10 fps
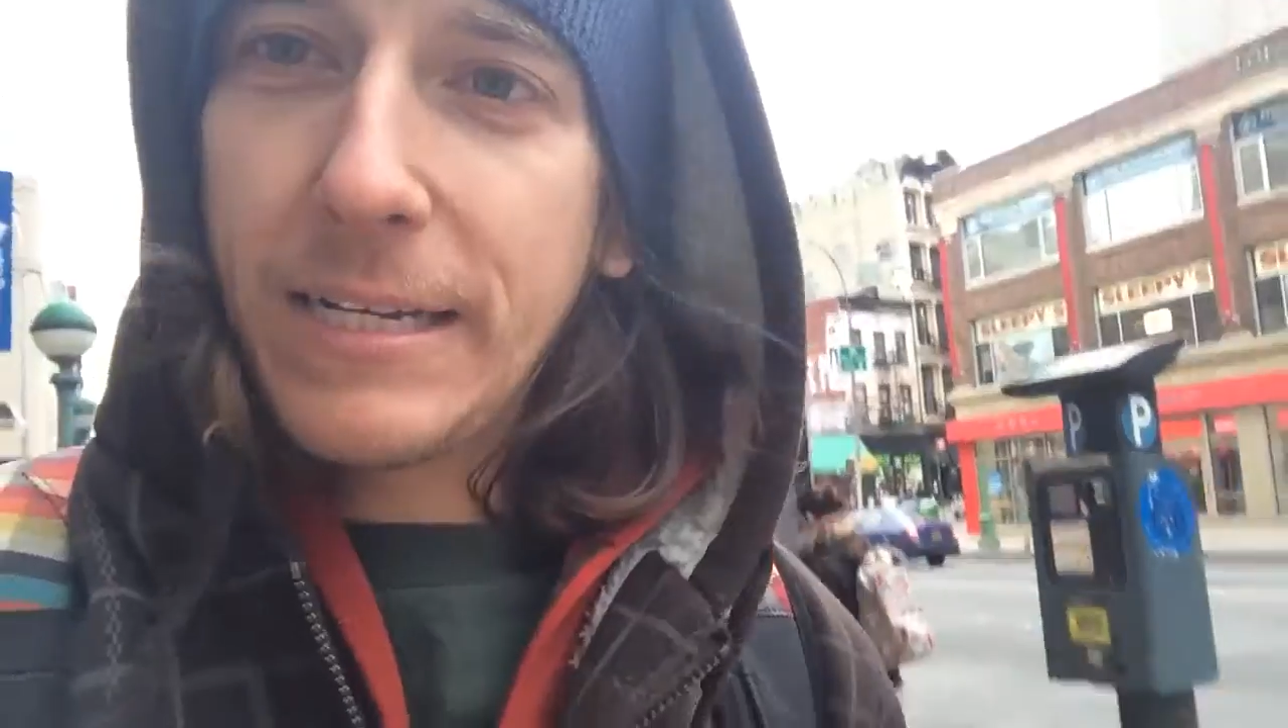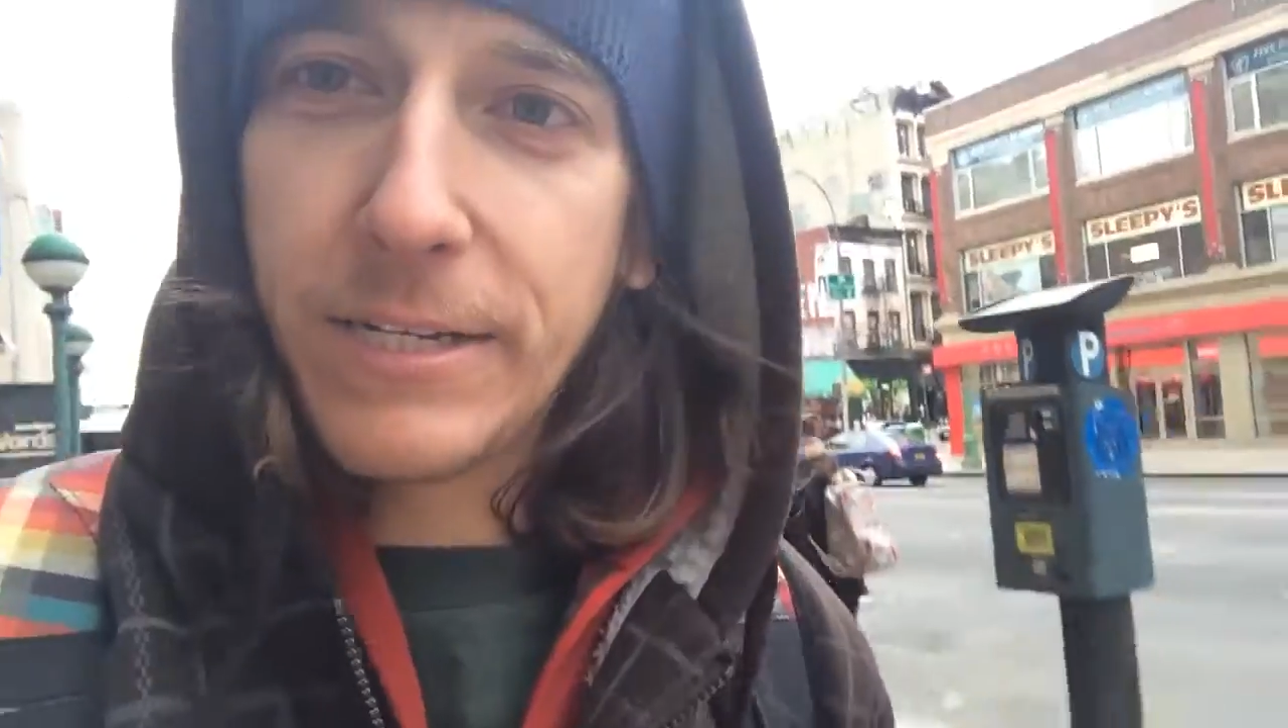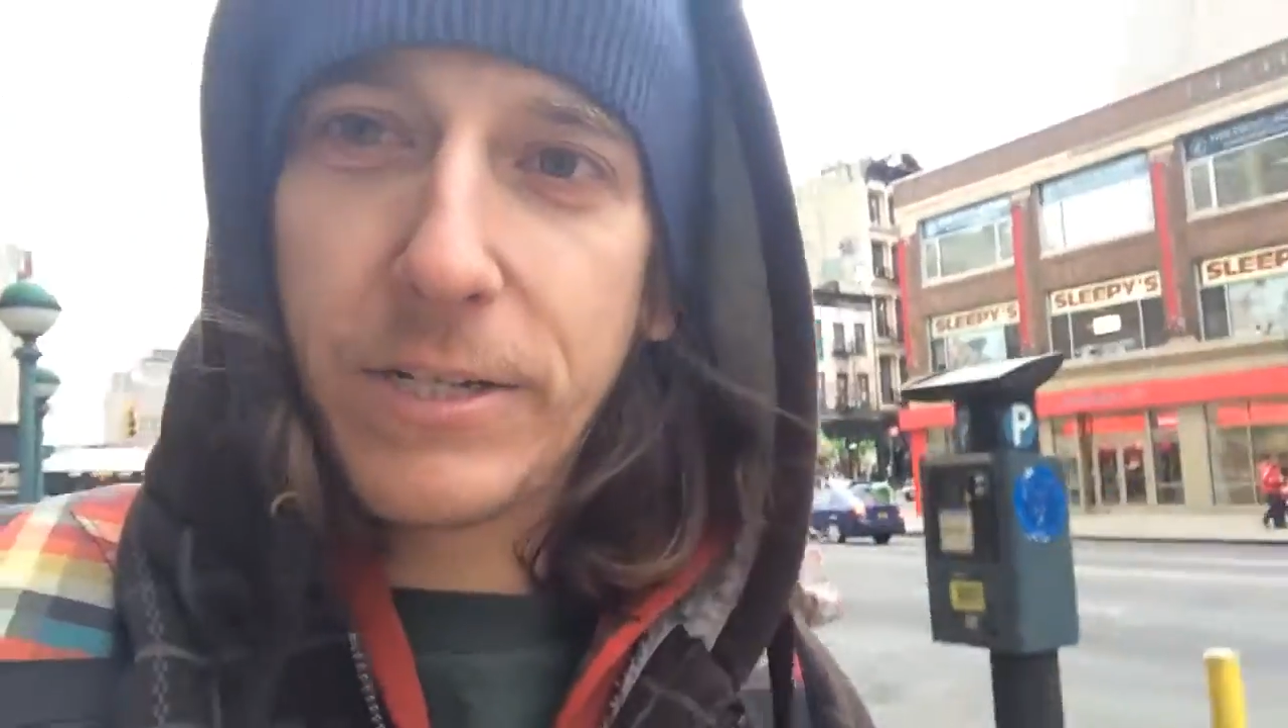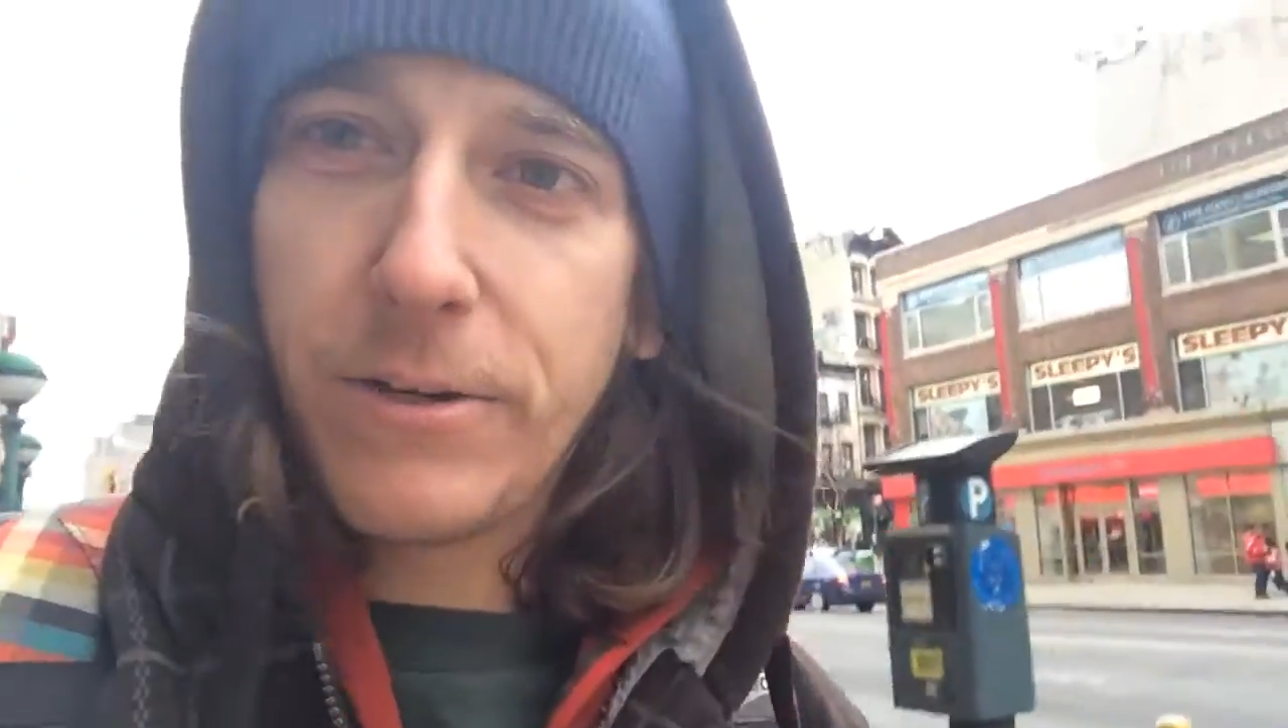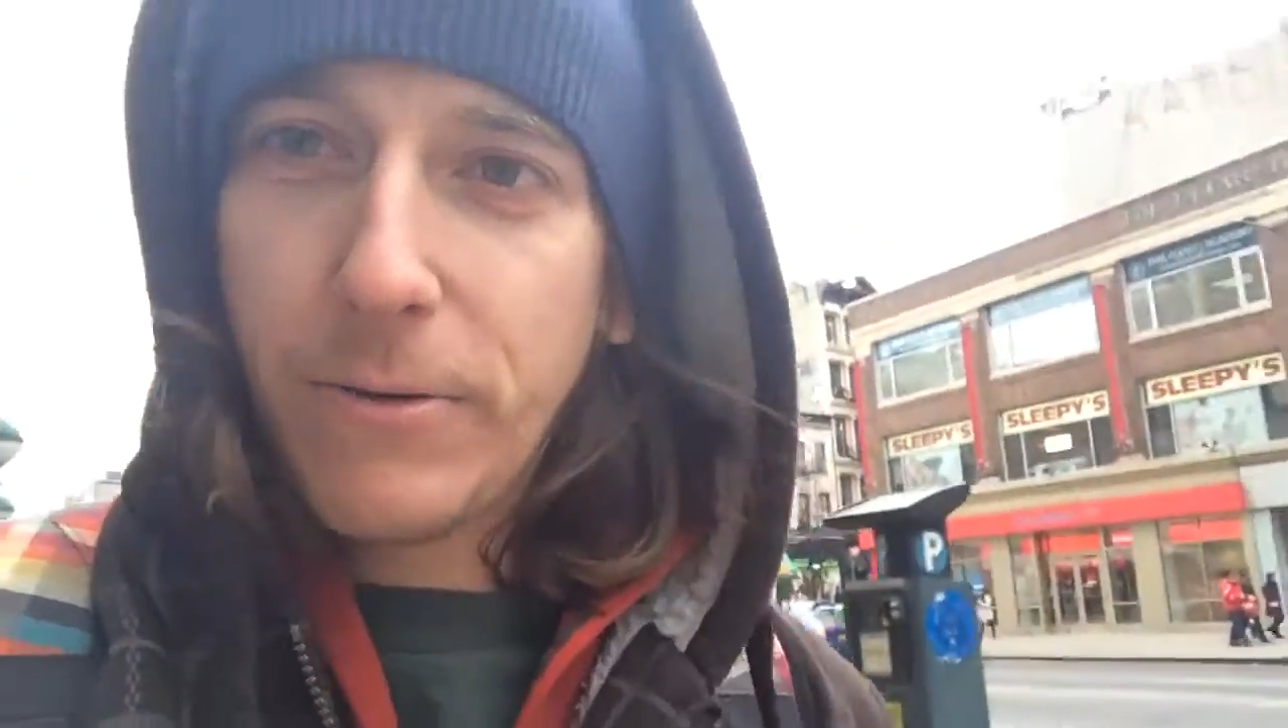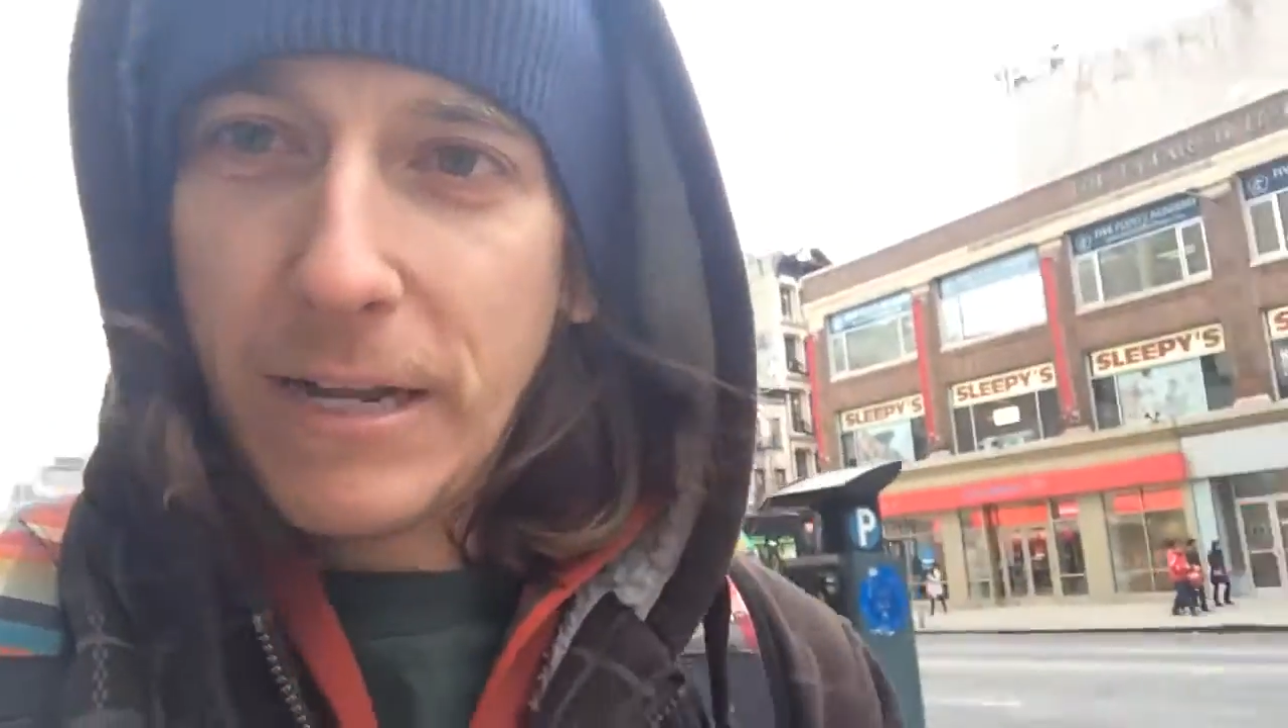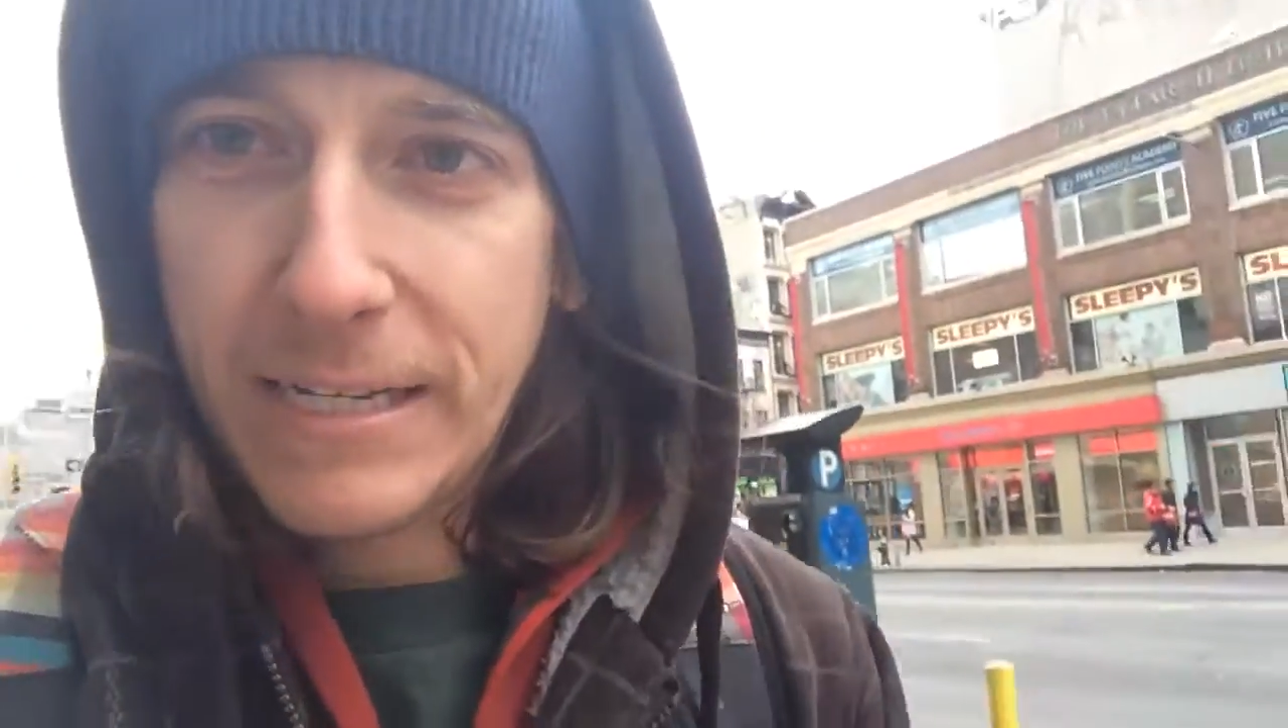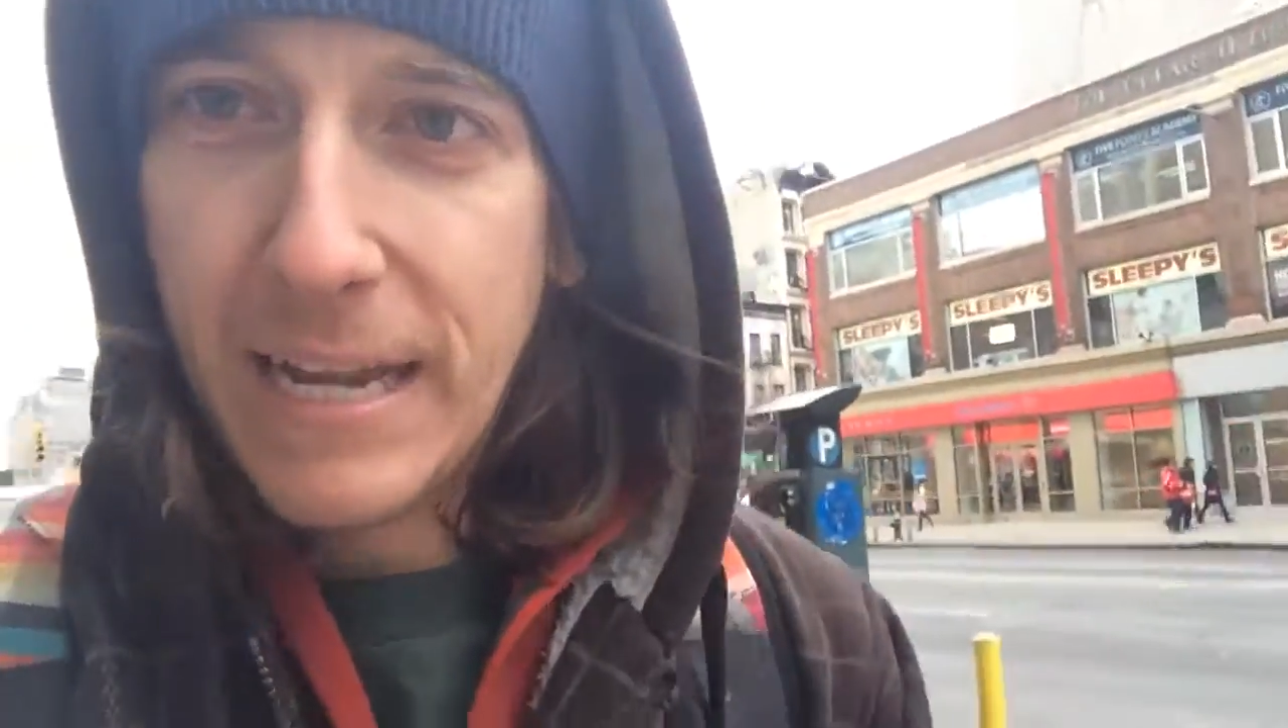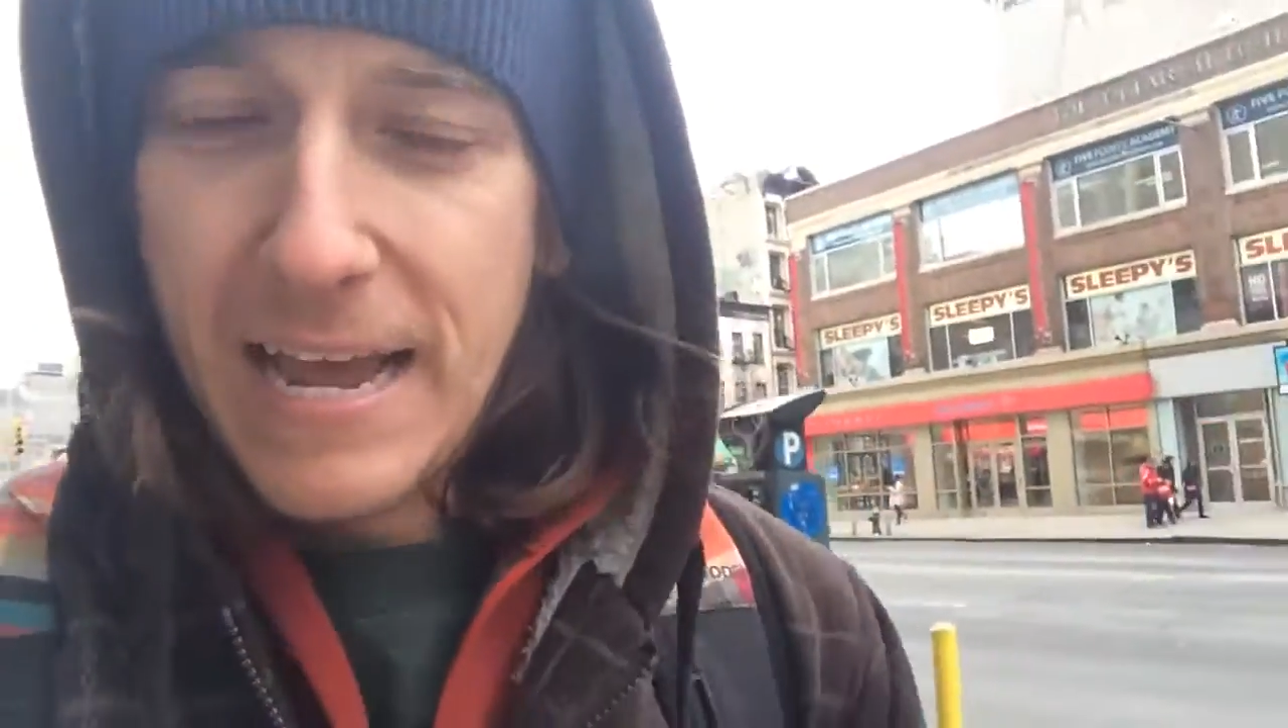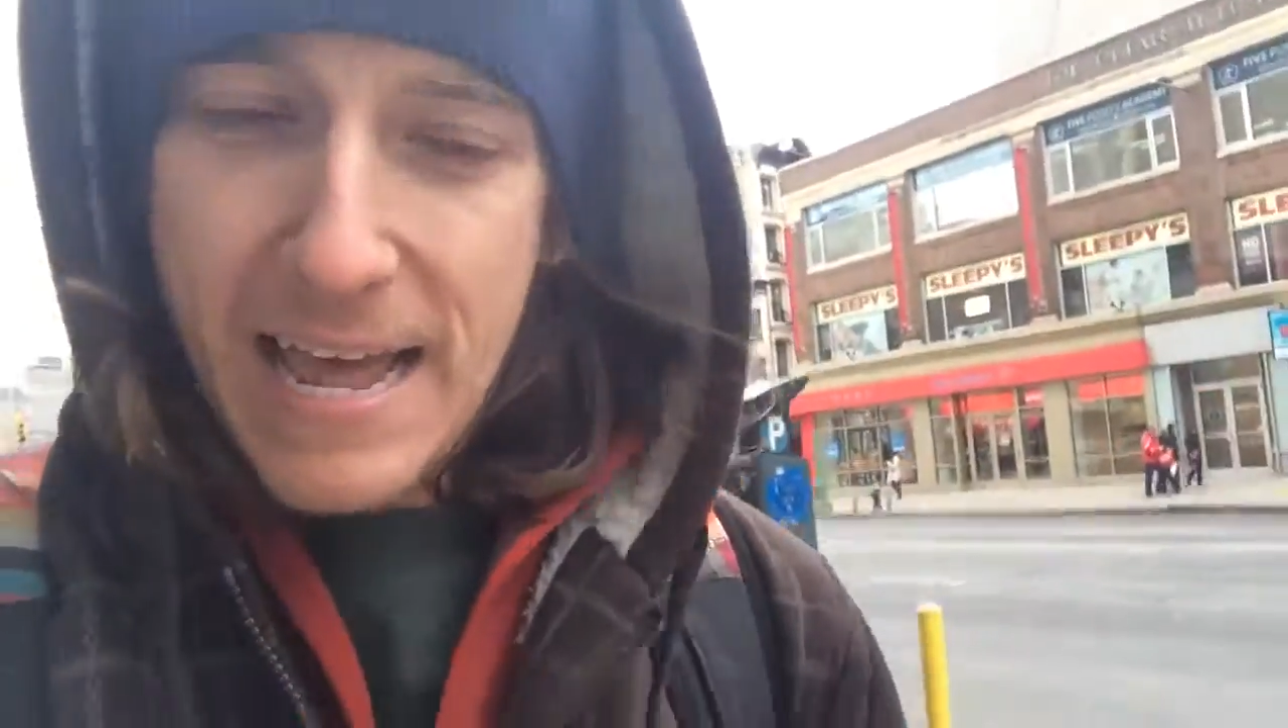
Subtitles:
to do it